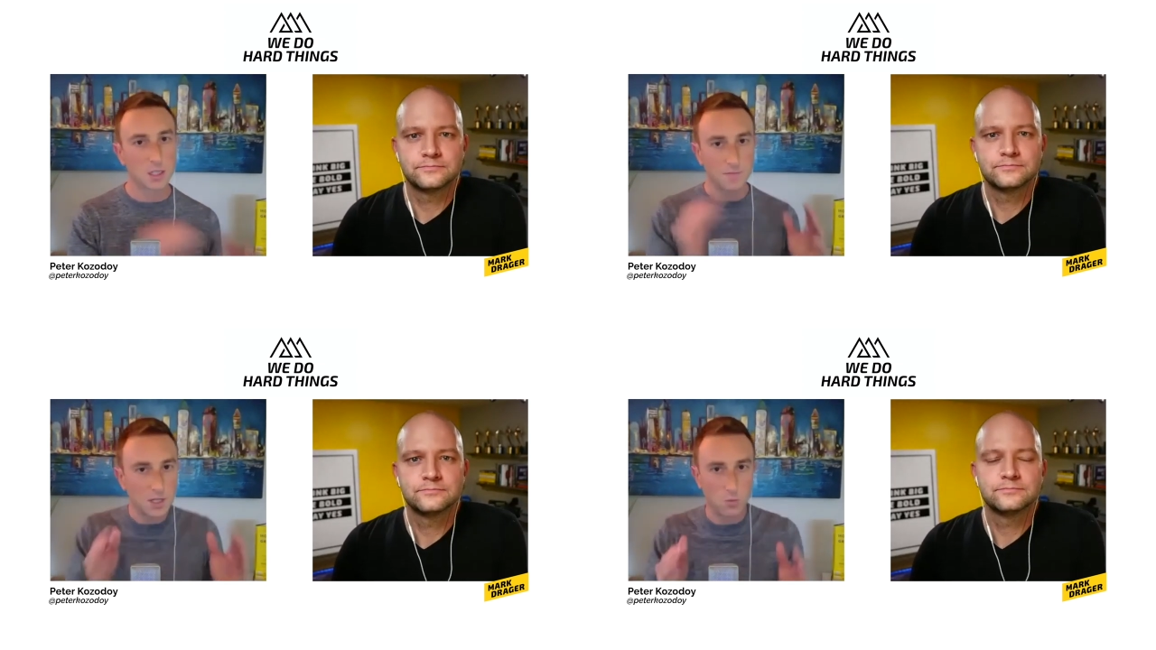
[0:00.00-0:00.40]

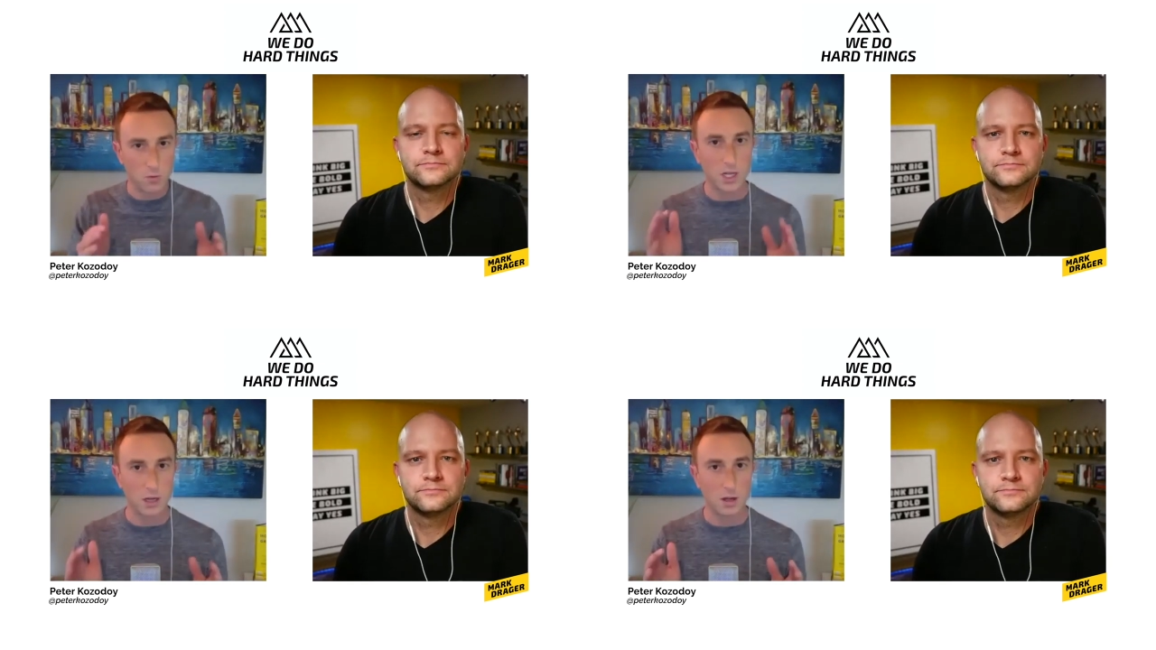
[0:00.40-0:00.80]
Speaker 1: Because if
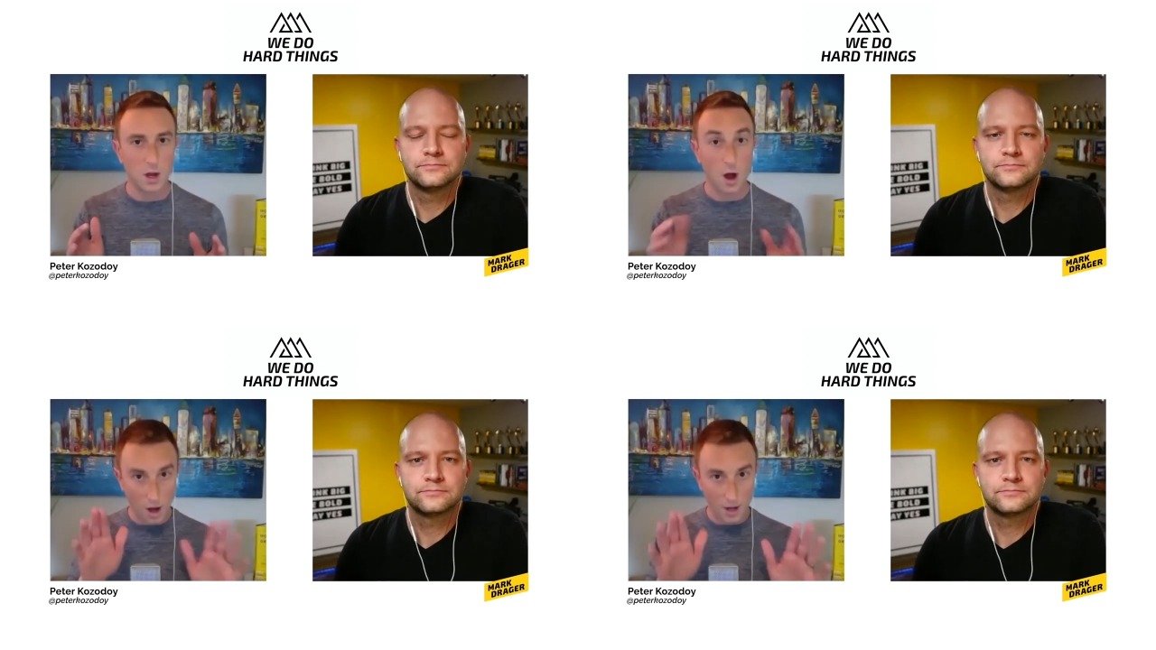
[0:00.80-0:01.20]
someone
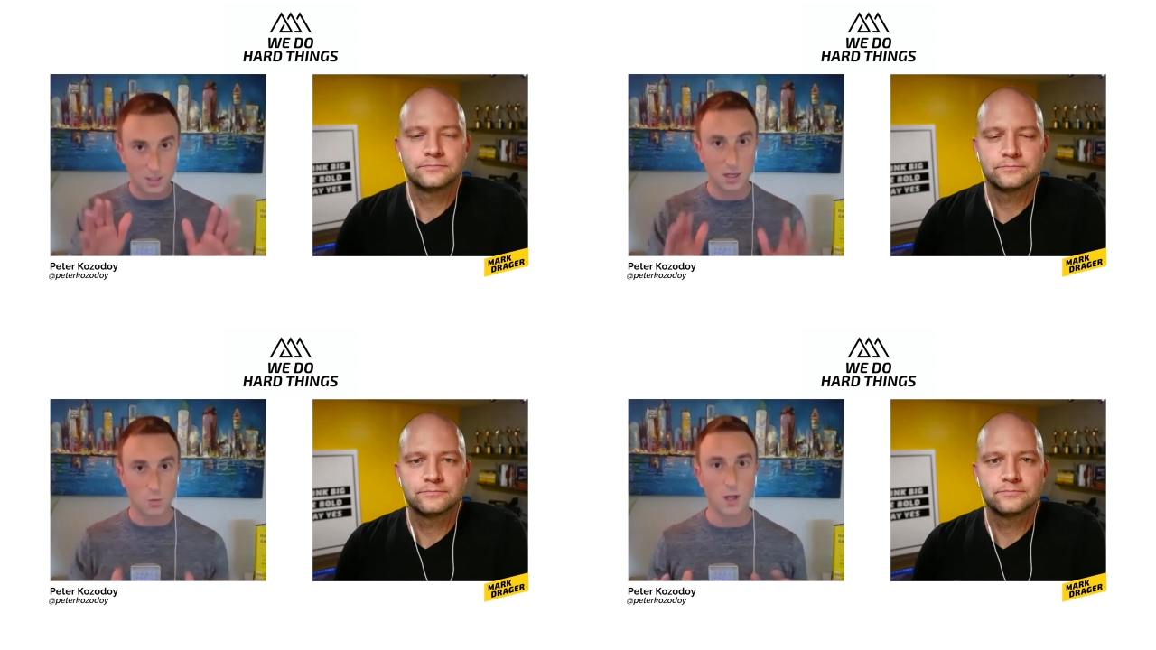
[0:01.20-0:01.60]
really
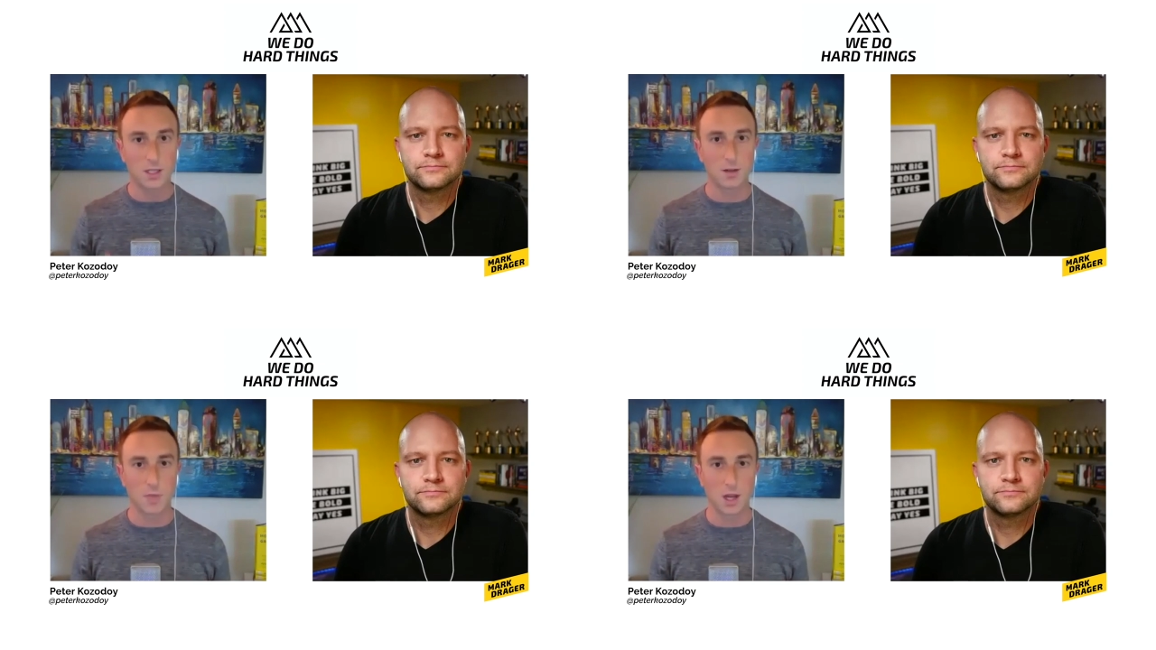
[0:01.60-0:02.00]
honestly
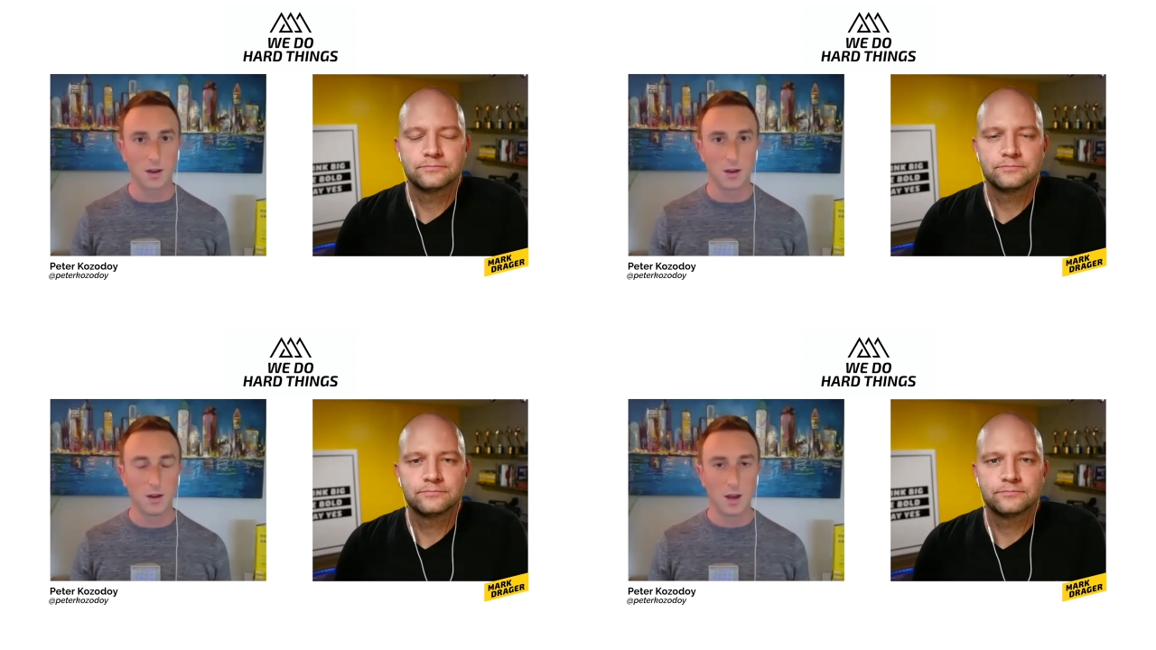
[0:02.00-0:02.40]
wants
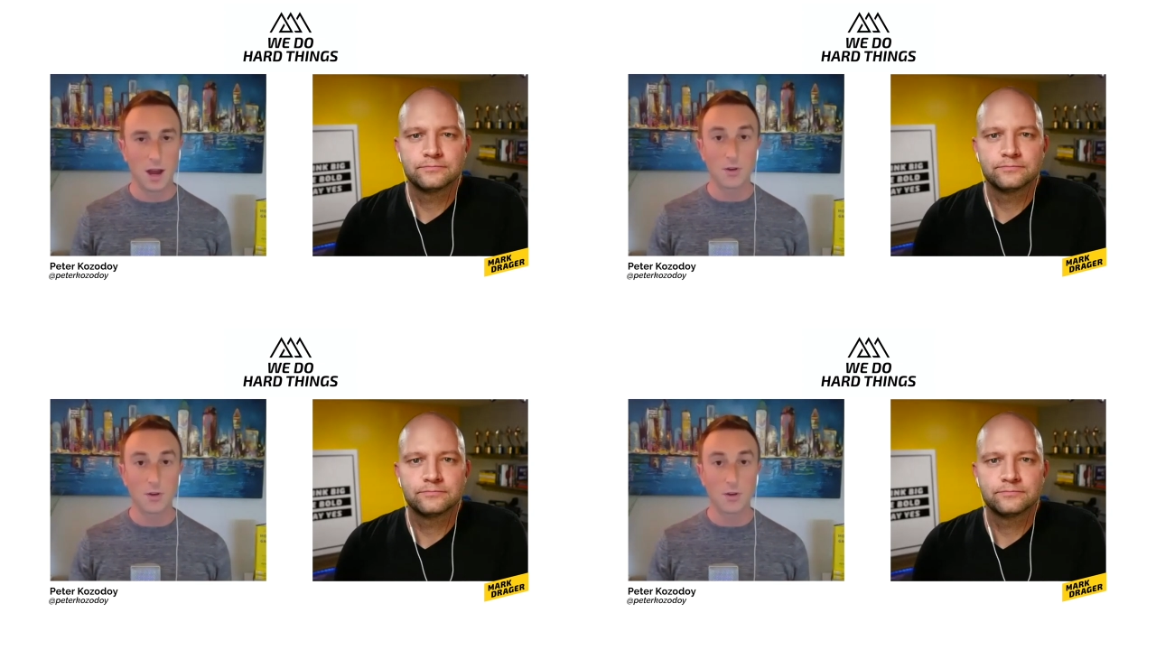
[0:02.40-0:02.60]
something